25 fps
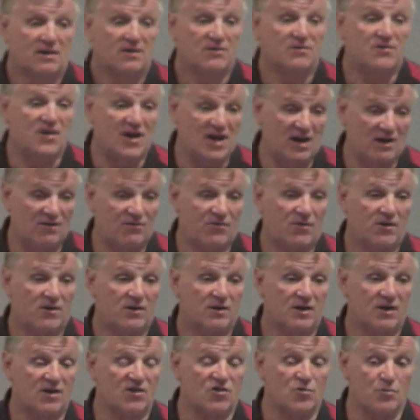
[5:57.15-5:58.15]
They'll
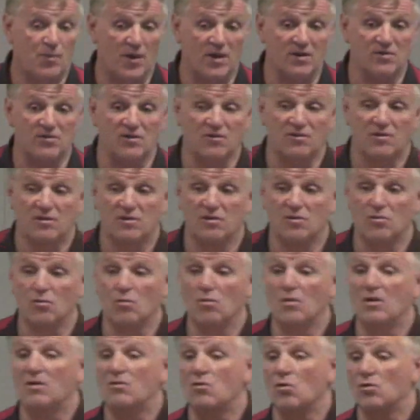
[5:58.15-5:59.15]
inspect it. You
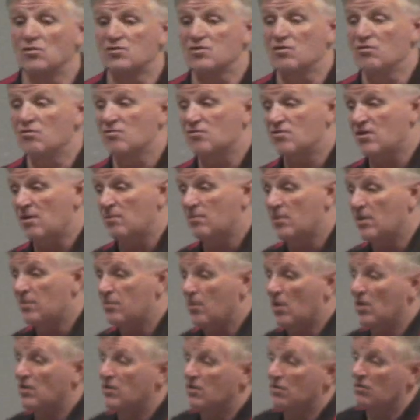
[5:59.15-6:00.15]
will go to your assembly
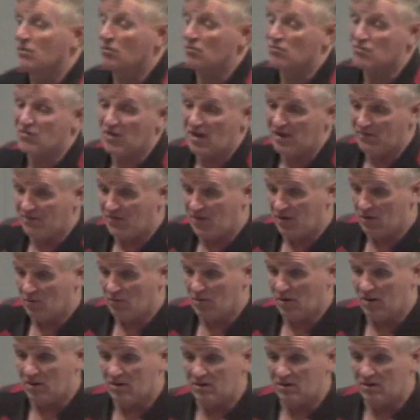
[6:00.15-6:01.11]
point or your safe area.